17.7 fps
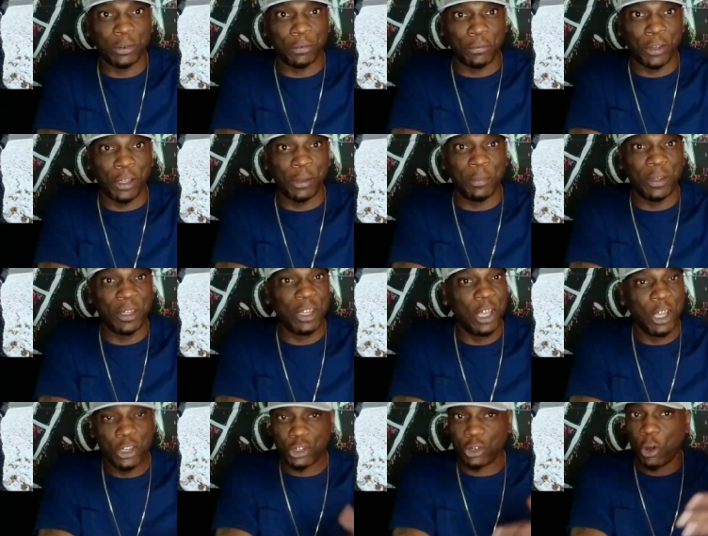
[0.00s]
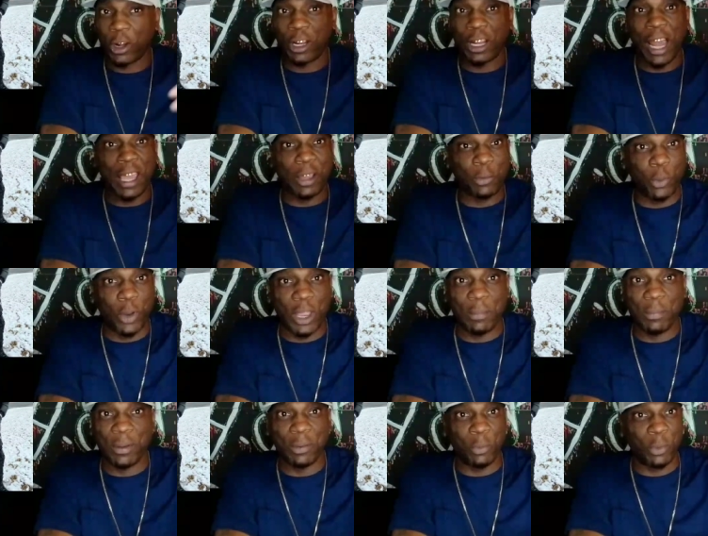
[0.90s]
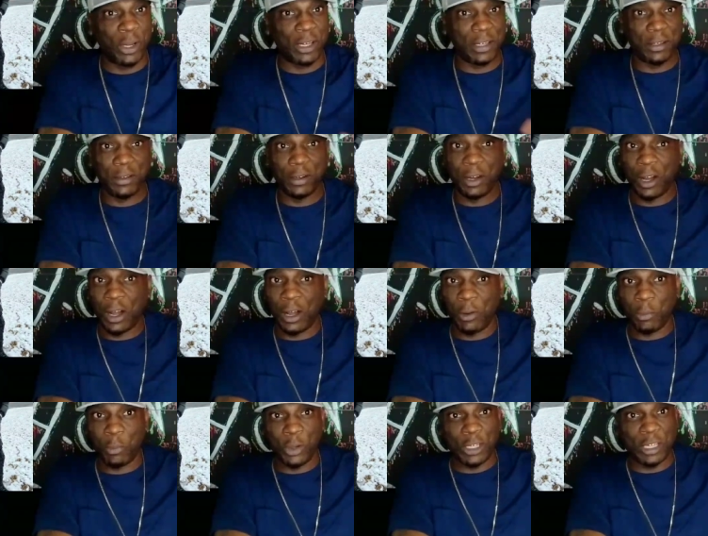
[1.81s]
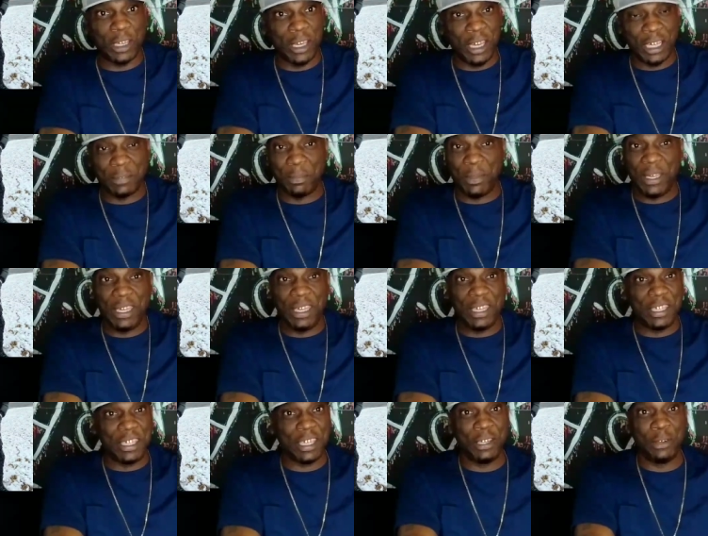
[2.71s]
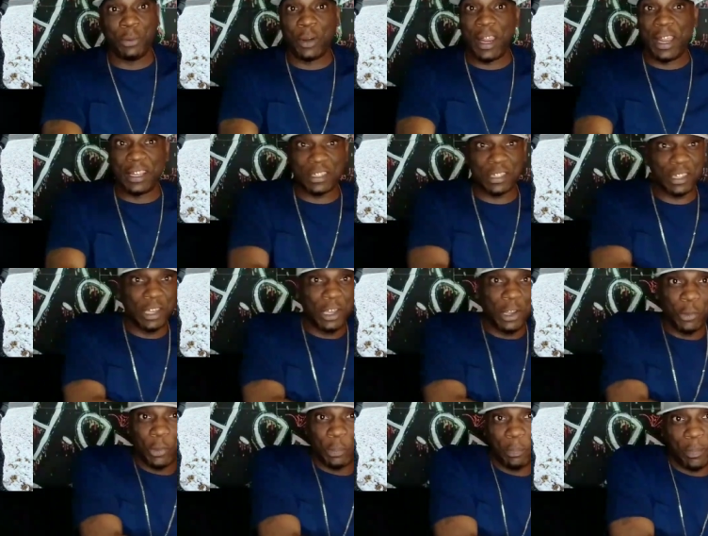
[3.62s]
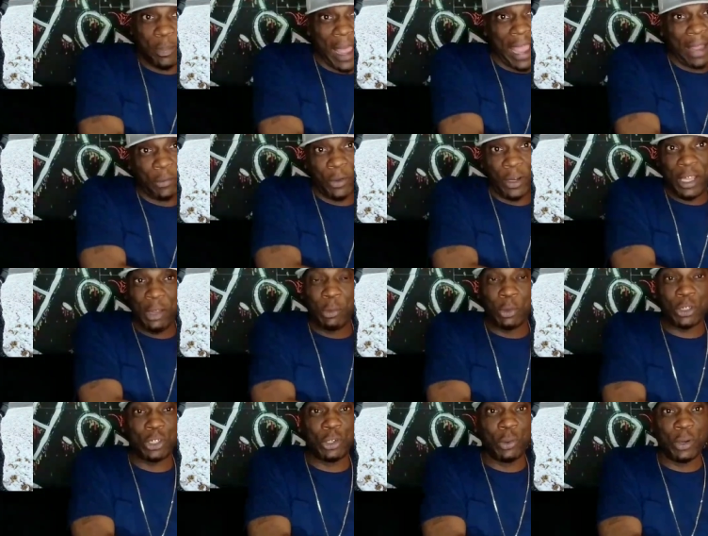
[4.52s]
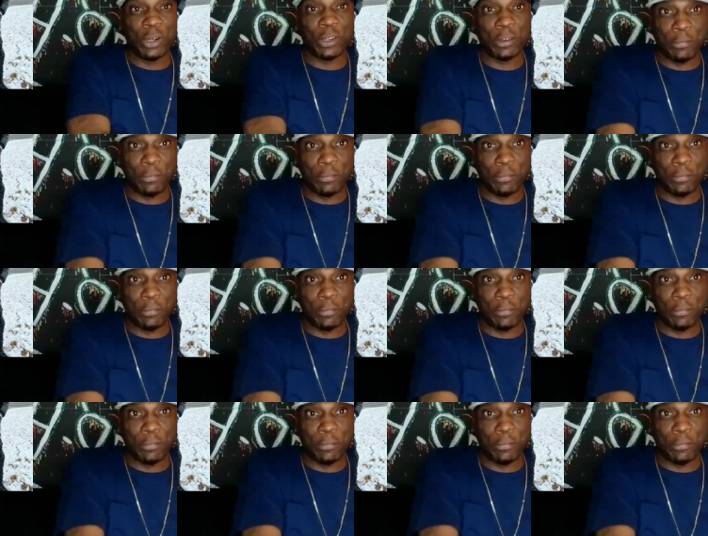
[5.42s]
You feel me? Sort of like Webbie with uh with the, his BET rants back when he was doing.